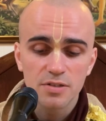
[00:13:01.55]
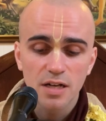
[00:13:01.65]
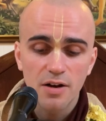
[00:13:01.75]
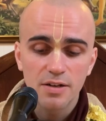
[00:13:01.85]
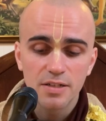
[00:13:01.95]

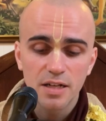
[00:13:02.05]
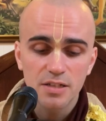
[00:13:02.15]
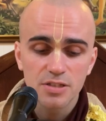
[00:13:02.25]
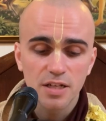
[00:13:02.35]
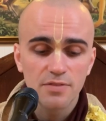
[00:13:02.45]

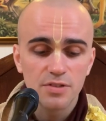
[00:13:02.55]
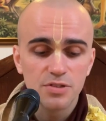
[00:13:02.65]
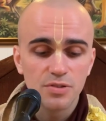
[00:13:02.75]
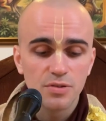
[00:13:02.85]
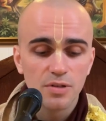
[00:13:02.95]
Karanadakshay
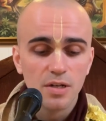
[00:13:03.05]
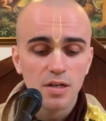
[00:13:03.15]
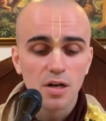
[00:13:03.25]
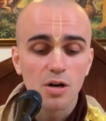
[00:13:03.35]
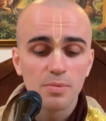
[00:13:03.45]
Vishnu,
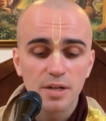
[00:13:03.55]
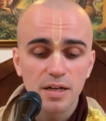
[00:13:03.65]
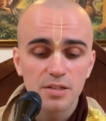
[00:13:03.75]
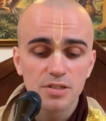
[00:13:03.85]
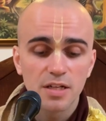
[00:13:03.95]

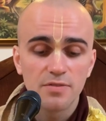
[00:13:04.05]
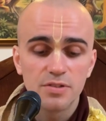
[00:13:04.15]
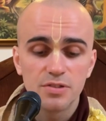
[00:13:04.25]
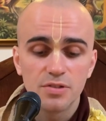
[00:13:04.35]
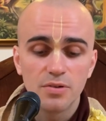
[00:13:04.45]
Garbhodakshay
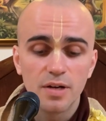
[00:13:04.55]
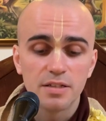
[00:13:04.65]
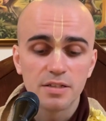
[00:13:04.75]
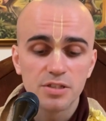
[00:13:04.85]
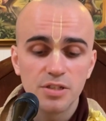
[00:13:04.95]
Vishnu,
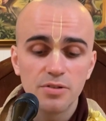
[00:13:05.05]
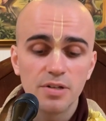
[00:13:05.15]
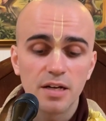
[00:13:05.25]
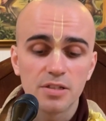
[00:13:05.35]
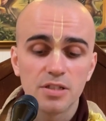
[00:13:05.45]
and
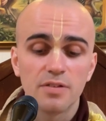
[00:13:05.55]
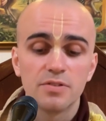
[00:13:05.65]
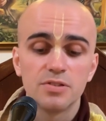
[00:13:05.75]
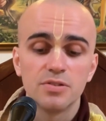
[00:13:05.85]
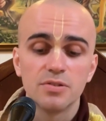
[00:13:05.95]
Kshirodakshay
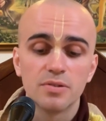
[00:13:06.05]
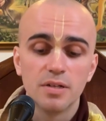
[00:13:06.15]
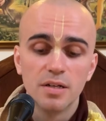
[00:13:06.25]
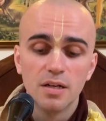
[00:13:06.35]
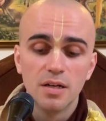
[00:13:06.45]
Vishnu,
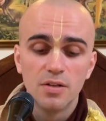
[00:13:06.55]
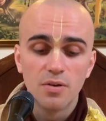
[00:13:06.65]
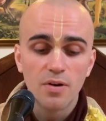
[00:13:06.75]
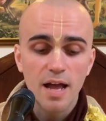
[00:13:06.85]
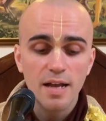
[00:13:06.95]

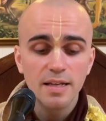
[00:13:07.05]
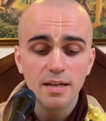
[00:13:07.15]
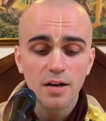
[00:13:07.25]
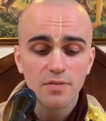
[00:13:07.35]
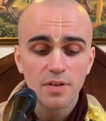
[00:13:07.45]
nor any
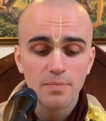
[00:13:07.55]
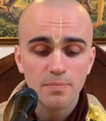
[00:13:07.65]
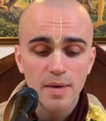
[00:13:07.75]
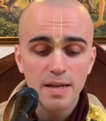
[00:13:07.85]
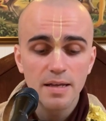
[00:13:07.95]
of the
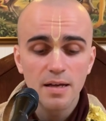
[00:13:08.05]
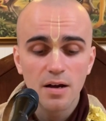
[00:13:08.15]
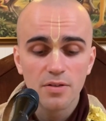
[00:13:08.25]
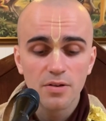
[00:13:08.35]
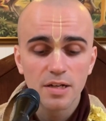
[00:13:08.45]
many
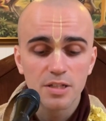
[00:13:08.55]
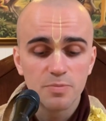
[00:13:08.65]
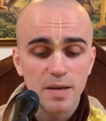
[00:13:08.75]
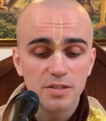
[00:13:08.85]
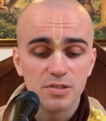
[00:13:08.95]
other
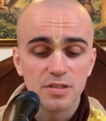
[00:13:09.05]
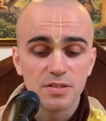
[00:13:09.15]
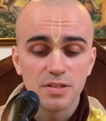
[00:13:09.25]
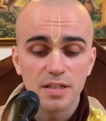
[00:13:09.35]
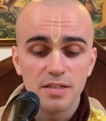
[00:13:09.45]

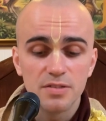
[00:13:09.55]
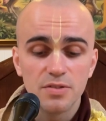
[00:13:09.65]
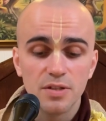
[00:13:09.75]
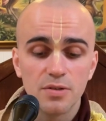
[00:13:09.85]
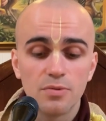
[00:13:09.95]
expansions is
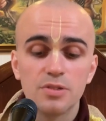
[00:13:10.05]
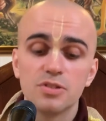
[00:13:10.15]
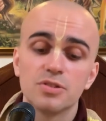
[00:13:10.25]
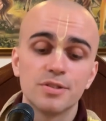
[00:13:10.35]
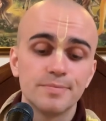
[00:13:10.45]
the
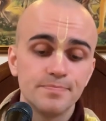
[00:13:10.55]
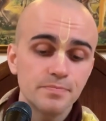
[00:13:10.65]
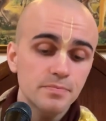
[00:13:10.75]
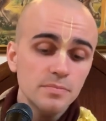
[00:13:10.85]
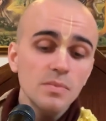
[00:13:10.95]
original.
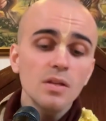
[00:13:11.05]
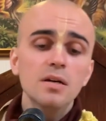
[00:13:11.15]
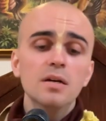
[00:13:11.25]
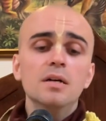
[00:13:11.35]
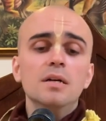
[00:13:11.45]

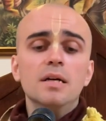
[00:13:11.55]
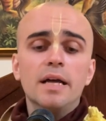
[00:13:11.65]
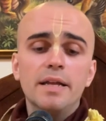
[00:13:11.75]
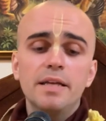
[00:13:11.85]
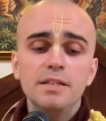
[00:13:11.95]

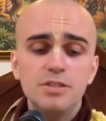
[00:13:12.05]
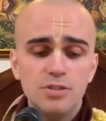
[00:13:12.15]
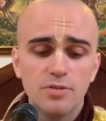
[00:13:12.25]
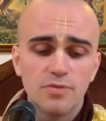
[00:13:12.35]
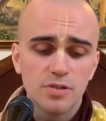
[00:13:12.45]
In each
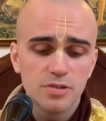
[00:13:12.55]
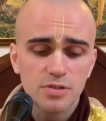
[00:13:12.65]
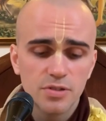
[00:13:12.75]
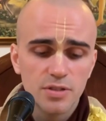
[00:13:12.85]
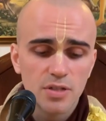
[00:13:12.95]
universe,
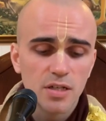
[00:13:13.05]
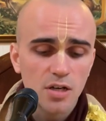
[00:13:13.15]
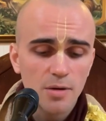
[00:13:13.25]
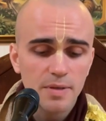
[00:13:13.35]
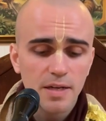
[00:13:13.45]
there are
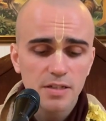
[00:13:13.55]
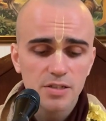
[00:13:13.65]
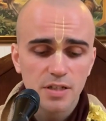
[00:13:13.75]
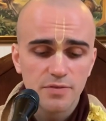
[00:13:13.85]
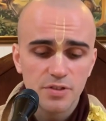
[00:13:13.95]

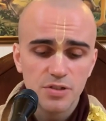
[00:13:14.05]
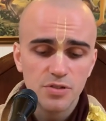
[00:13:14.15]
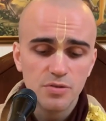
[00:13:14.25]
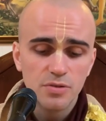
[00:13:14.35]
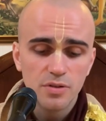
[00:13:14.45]
Garbhodakshay
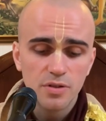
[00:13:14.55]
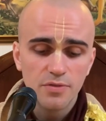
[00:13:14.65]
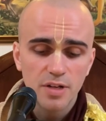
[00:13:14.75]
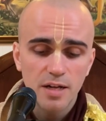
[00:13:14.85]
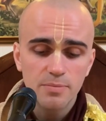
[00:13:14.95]
Vishnu, the
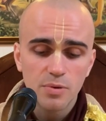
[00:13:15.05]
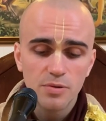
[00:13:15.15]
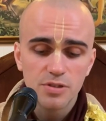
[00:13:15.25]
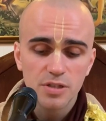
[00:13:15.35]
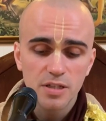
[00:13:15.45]
Virat
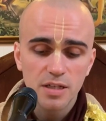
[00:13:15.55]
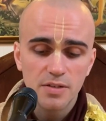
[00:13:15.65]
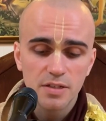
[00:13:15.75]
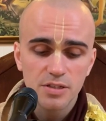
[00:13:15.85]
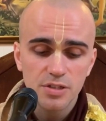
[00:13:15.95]
Purusha, and
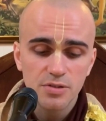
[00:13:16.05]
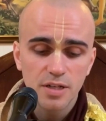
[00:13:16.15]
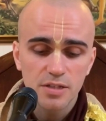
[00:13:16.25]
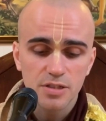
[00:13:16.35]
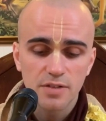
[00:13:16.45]
the
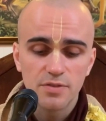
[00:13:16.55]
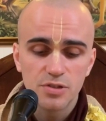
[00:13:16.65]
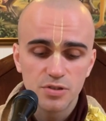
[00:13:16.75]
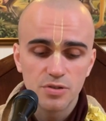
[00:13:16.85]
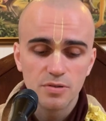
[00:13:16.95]
Kshirodakshay
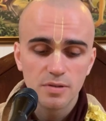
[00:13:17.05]
Vishnu.